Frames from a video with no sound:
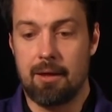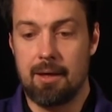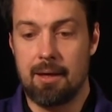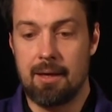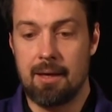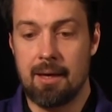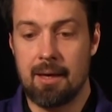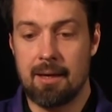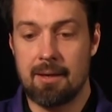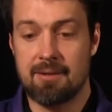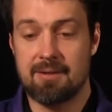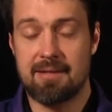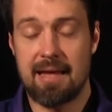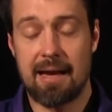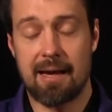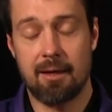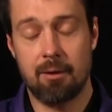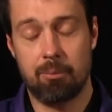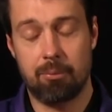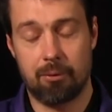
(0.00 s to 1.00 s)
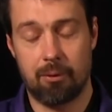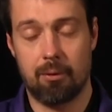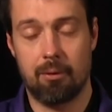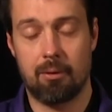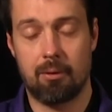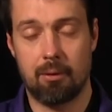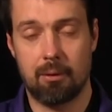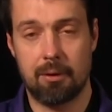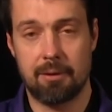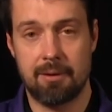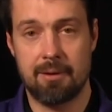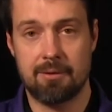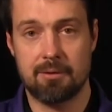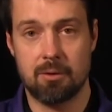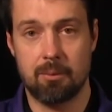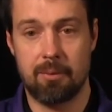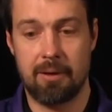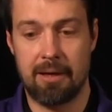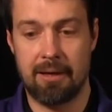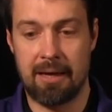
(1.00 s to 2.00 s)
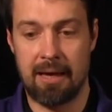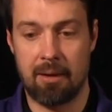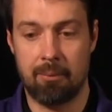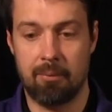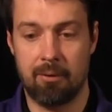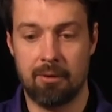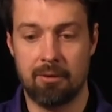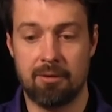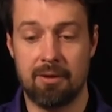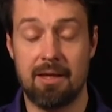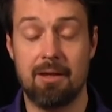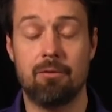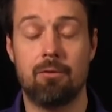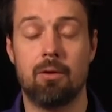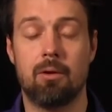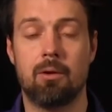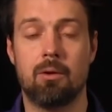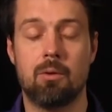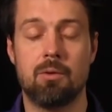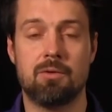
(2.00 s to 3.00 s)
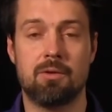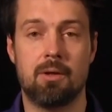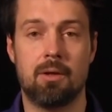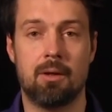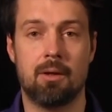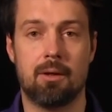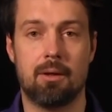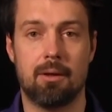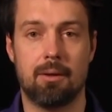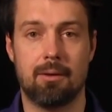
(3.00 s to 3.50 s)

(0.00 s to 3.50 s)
The second protocol that needs to be enabled if you're using